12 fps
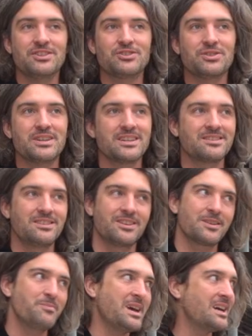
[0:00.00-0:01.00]
these tricks and you're
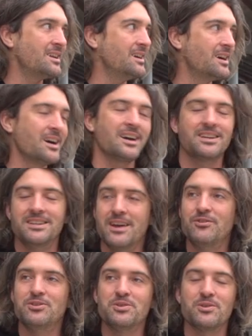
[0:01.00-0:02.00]
like, man, I
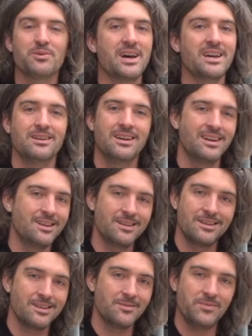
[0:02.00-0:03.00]
never do it right.
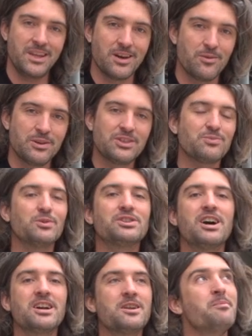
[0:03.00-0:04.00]
You know, we're just we're talking